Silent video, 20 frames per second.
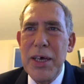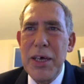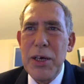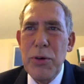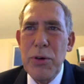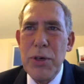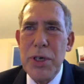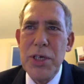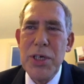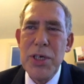
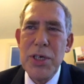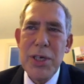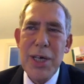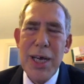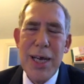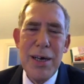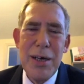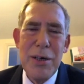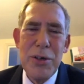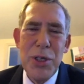Chris,
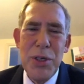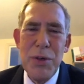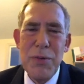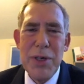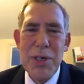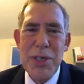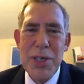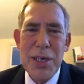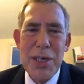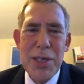our Chief
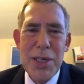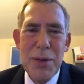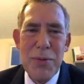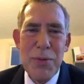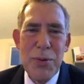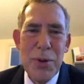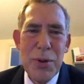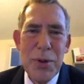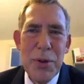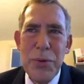
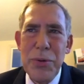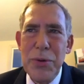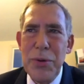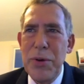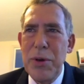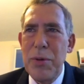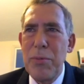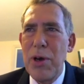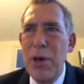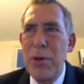Executive,
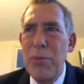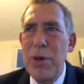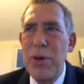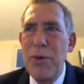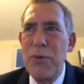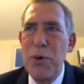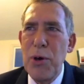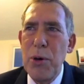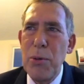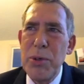thought it might be
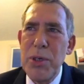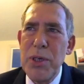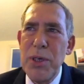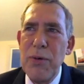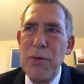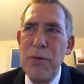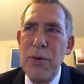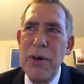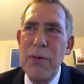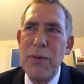
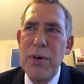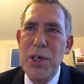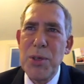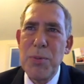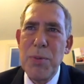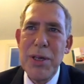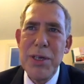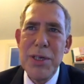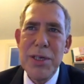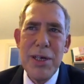informative if I
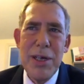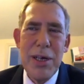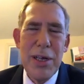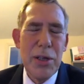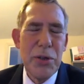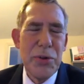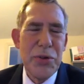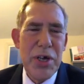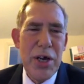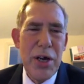spent a
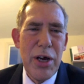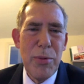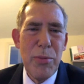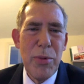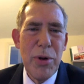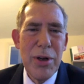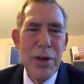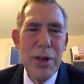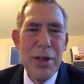little time